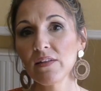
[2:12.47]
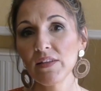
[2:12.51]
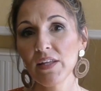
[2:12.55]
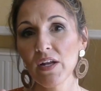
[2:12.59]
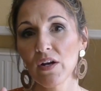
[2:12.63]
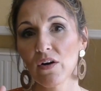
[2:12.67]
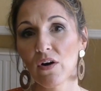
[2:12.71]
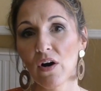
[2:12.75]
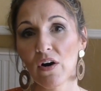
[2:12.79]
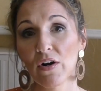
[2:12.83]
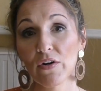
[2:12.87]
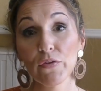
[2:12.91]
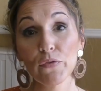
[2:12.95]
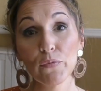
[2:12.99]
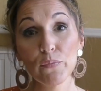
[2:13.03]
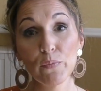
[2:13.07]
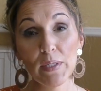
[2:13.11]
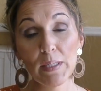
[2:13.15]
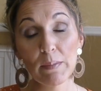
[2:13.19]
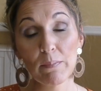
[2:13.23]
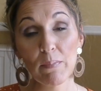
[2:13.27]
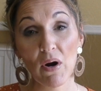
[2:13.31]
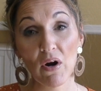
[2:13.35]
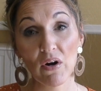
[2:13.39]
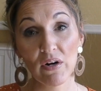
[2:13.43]
There are
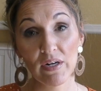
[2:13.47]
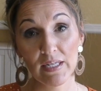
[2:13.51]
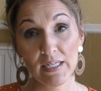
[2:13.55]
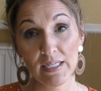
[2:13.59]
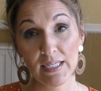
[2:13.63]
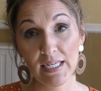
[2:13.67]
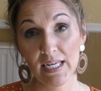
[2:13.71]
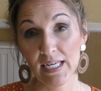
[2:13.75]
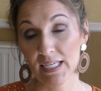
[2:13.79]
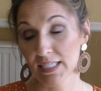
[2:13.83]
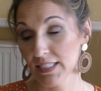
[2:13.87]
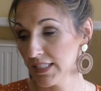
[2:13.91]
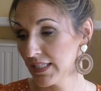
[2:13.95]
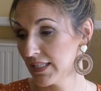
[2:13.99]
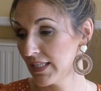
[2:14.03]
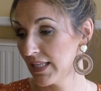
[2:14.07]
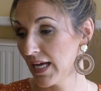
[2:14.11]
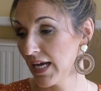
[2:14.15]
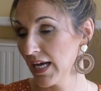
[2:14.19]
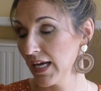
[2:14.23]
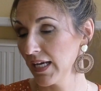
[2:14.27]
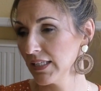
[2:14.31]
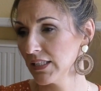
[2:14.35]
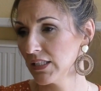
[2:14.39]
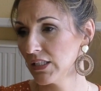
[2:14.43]
three party kits
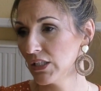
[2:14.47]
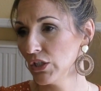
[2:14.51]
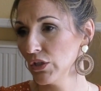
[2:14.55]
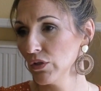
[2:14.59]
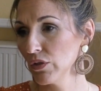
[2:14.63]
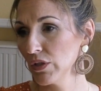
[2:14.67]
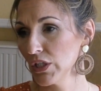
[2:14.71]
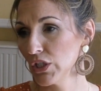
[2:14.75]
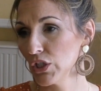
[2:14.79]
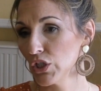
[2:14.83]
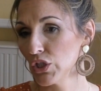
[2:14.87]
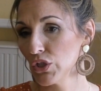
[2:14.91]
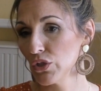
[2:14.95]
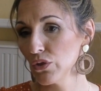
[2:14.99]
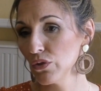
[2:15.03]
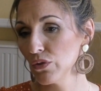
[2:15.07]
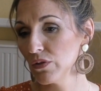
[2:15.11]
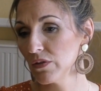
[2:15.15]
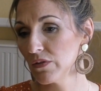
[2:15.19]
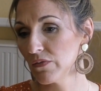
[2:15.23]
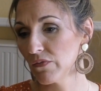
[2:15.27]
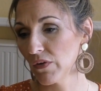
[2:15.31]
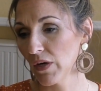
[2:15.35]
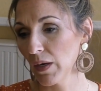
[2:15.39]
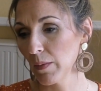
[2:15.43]
that you can
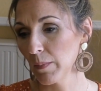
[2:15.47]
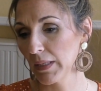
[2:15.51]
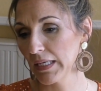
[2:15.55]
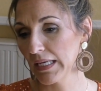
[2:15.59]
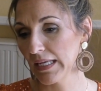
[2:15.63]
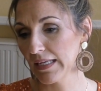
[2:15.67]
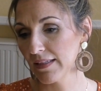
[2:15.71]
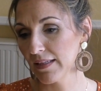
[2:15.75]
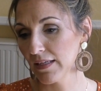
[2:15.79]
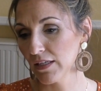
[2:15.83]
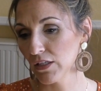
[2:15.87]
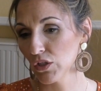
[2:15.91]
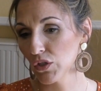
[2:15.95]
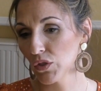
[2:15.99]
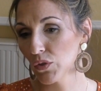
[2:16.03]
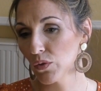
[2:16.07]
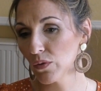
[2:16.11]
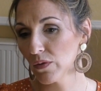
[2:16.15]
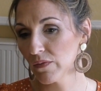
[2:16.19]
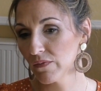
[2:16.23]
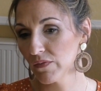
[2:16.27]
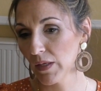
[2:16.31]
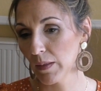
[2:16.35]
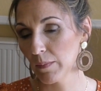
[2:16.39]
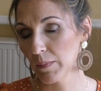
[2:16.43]
choose from, and I think two
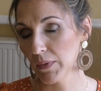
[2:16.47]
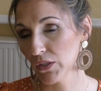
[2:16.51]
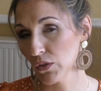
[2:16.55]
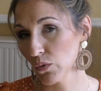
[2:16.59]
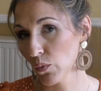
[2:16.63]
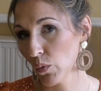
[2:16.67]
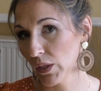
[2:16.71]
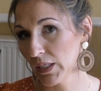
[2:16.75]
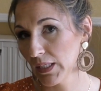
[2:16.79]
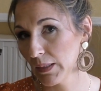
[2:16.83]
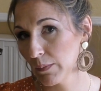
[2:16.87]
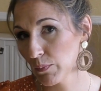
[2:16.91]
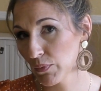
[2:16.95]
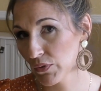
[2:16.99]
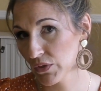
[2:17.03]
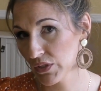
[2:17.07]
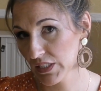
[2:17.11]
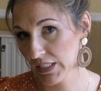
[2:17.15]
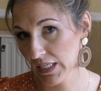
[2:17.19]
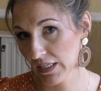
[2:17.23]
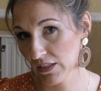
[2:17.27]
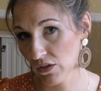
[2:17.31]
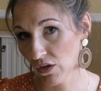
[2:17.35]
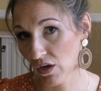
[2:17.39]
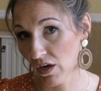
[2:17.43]
of them are
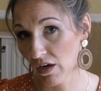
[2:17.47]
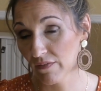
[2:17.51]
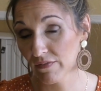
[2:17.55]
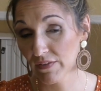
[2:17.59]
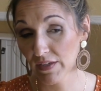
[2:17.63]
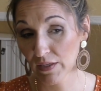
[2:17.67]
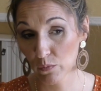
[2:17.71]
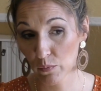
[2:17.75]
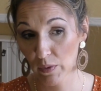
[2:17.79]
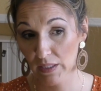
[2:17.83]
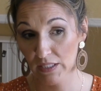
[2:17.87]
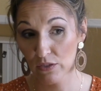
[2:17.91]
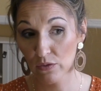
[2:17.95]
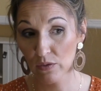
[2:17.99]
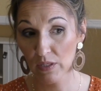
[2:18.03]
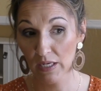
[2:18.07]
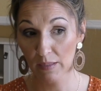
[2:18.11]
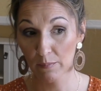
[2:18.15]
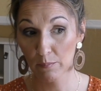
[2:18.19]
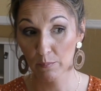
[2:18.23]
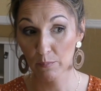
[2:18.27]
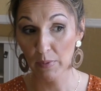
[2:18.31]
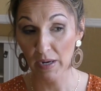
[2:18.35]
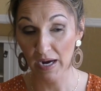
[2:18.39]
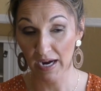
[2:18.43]
20% off. And when you
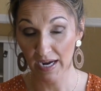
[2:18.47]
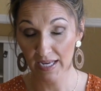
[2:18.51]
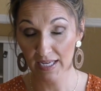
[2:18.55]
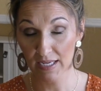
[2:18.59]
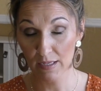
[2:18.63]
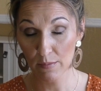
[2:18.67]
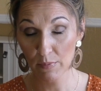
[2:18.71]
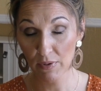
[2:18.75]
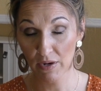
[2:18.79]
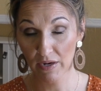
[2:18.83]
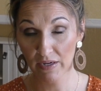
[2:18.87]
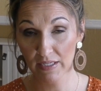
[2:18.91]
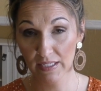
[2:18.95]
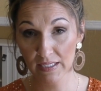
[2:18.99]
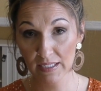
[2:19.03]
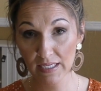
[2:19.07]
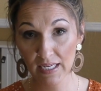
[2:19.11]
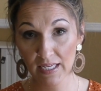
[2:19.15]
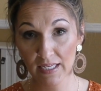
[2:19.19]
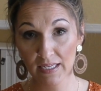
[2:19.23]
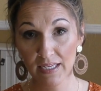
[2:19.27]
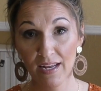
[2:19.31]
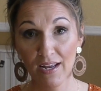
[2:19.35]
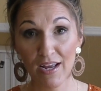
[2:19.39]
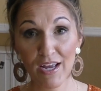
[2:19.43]
get buy a party
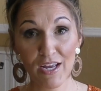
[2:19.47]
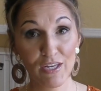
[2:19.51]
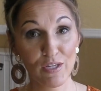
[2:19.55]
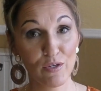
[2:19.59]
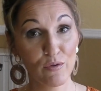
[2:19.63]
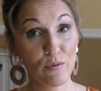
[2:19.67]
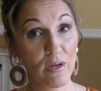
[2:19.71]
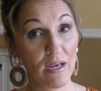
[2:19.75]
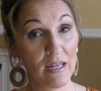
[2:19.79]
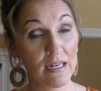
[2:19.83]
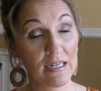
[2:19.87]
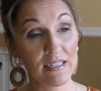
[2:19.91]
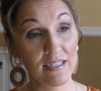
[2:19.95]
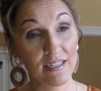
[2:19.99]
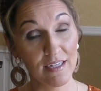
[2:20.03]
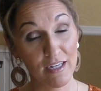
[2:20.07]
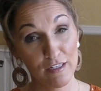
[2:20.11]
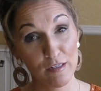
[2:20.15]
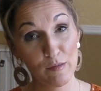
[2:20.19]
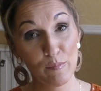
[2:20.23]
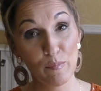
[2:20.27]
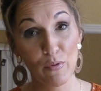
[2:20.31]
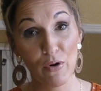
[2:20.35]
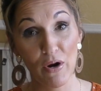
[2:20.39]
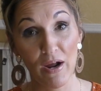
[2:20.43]
kit, you get a ton
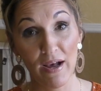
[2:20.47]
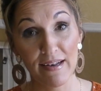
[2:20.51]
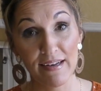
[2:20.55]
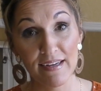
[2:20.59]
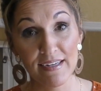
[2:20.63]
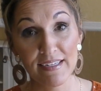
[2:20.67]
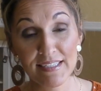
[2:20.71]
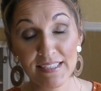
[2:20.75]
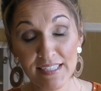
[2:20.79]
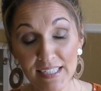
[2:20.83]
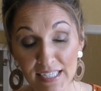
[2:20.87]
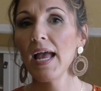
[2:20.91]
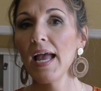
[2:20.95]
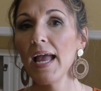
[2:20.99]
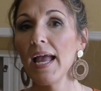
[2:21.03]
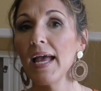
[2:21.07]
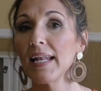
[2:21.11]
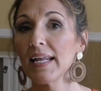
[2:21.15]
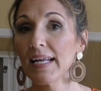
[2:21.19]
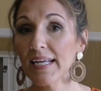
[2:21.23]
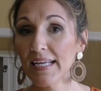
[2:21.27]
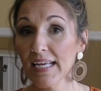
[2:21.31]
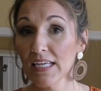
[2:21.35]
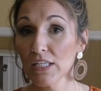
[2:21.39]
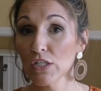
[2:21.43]
of product. And
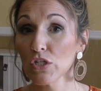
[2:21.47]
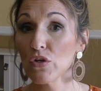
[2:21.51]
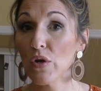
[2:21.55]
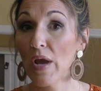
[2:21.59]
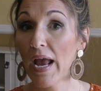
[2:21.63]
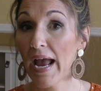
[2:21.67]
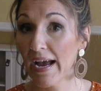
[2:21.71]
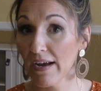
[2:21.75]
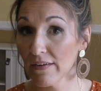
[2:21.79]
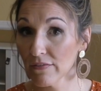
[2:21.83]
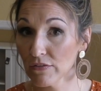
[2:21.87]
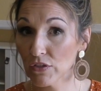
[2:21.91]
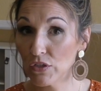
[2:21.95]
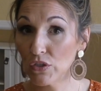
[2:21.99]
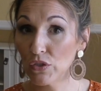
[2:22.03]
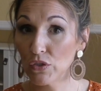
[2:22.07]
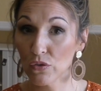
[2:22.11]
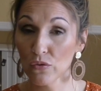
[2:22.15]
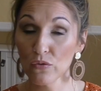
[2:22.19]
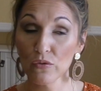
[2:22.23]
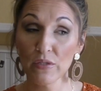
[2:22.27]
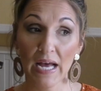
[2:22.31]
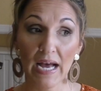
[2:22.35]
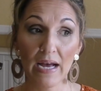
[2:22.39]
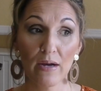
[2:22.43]
I guess you have to
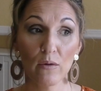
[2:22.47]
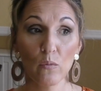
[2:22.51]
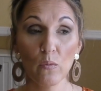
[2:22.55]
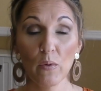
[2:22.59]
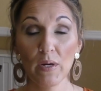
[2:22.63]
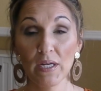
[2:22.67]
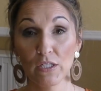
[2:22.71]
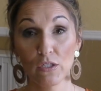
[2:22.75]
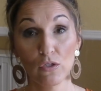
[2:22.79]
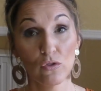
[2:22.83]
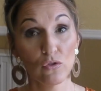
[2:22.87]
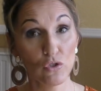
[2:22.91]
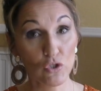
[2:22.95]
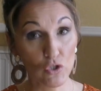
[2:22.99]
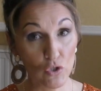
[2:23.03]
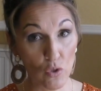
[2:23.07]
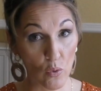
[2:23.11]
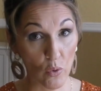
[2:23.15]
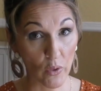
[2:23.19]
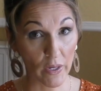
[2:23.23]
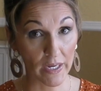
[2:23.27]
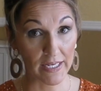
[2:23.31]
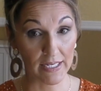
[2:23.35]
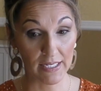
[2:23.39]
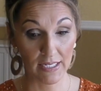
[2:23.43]
do that when you
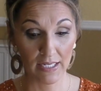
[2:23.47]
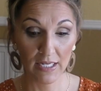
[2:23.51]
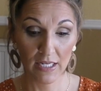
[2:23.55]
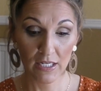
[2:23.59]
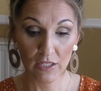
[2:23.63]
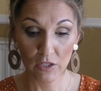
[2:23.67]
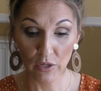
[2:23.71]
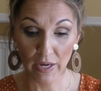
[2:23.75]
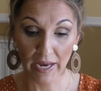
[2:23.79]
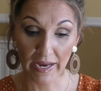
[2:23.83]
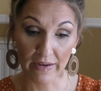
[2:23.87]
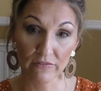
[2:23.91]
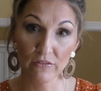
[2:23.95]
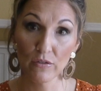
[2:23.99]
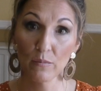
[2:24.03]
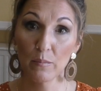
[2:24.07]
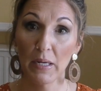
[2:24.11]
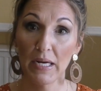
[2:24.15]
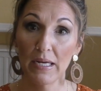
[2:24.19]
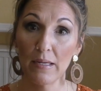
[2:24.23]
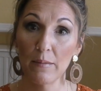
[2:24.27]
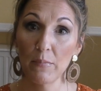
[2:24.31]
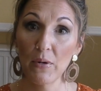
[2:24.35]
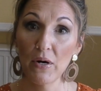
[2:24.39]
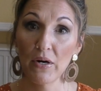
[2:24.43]
join. You have to
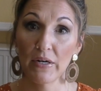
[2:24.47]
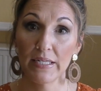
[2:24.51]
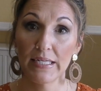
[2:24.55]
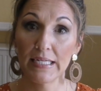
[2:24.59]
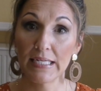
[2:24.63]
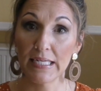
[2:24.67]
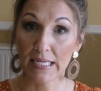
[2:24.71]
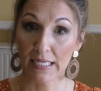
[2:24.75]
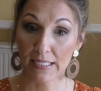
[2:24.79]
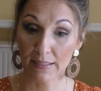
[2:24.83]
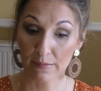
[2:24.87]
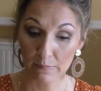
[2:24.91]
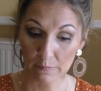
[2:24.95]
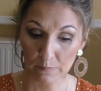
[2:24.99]
buy a party kit.